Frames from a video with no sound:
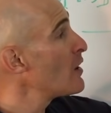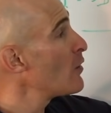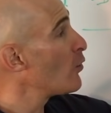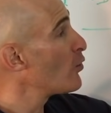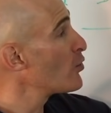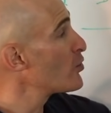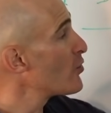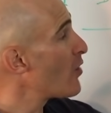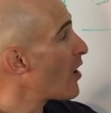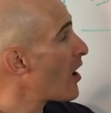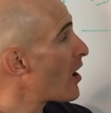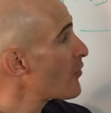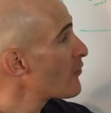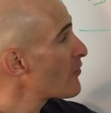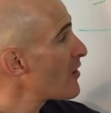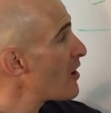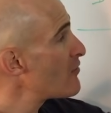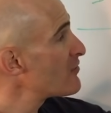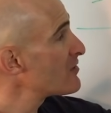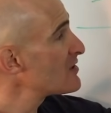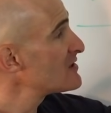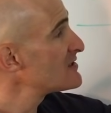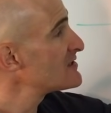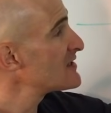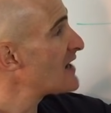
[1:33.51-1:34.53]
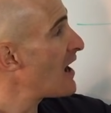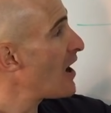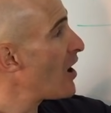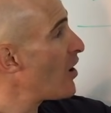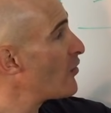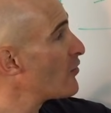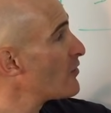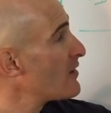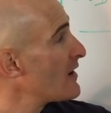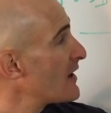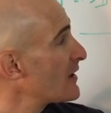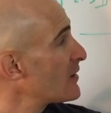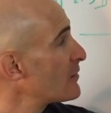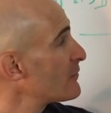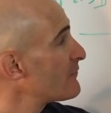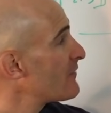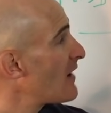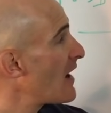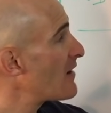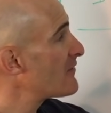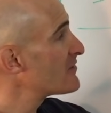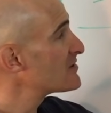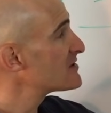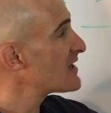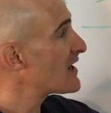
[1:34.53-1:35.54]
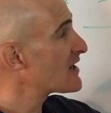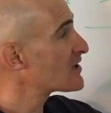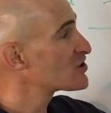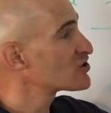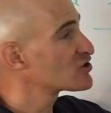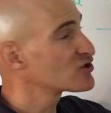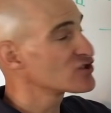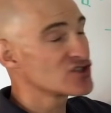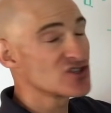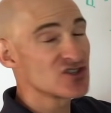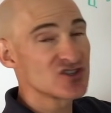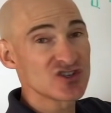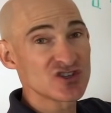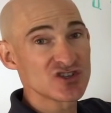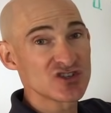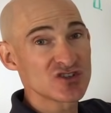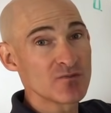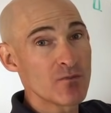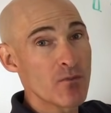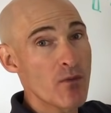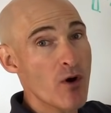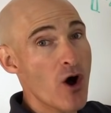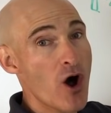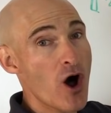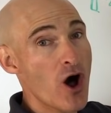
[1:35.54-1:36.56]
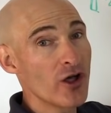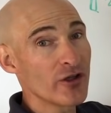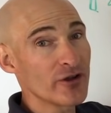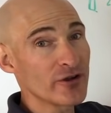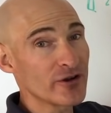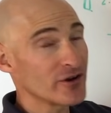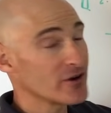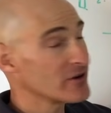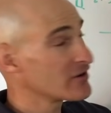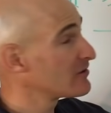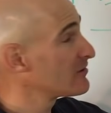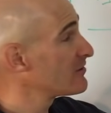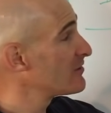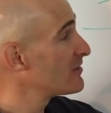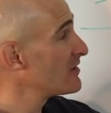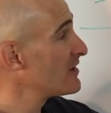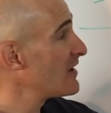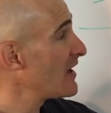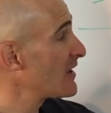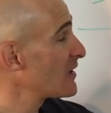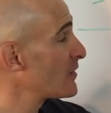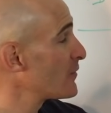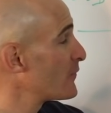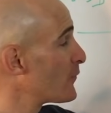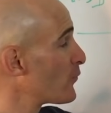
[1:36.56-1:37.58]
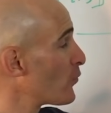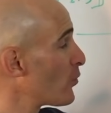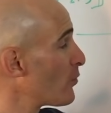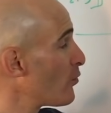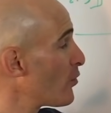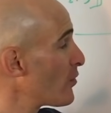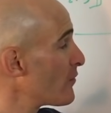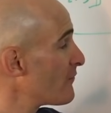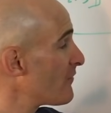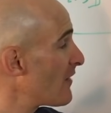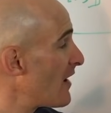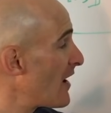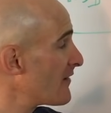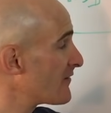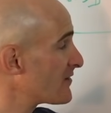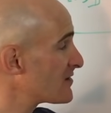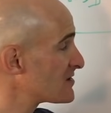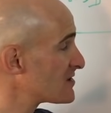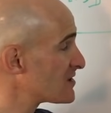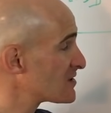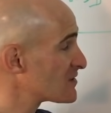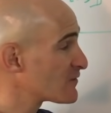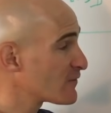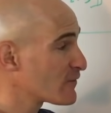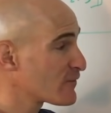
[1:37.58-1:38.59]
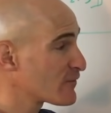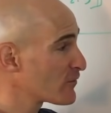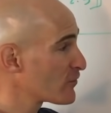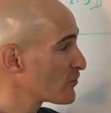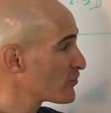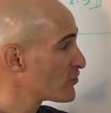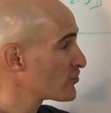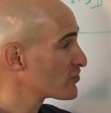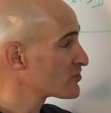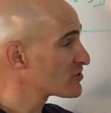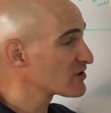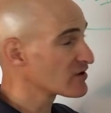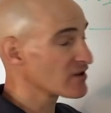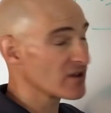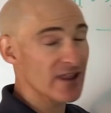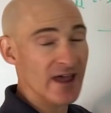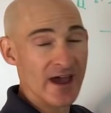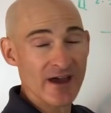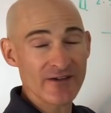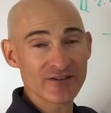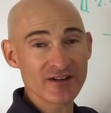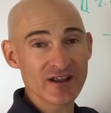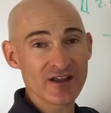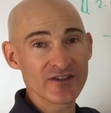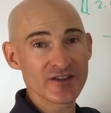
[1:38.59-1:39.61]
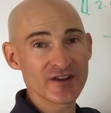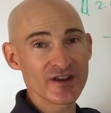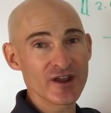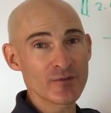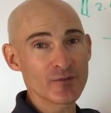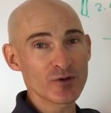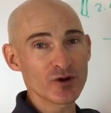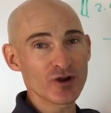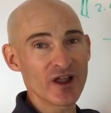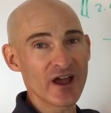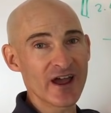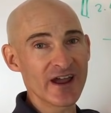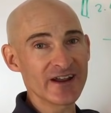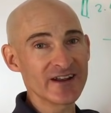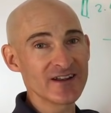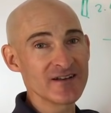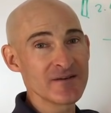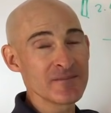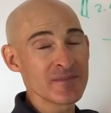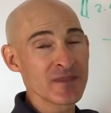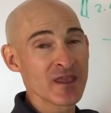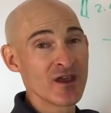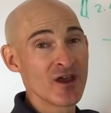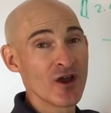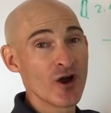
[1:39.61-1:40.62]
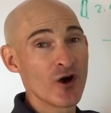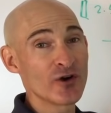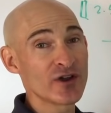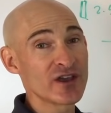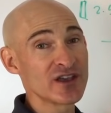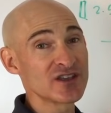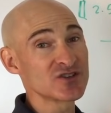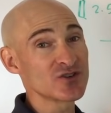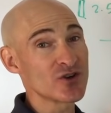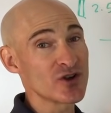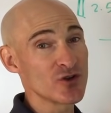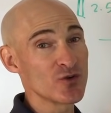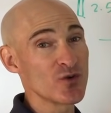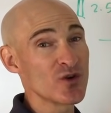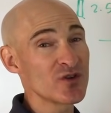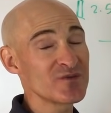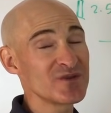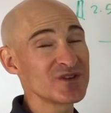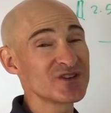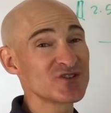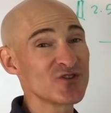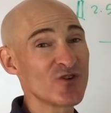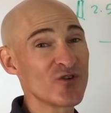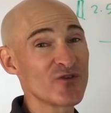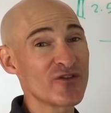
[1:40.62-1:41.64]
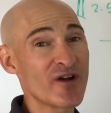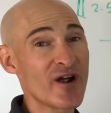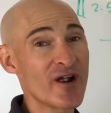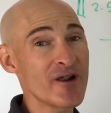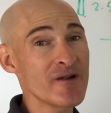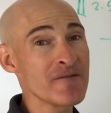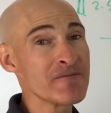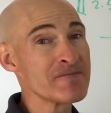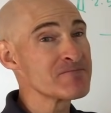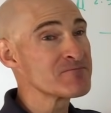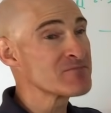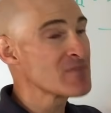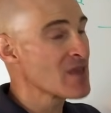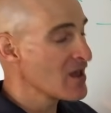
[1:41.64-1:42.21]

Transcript: Well, you are rounding down. Negative 5 is actually smaller than negative 4.5 because it's further to the left on the number line. Okay, so are you with me so far?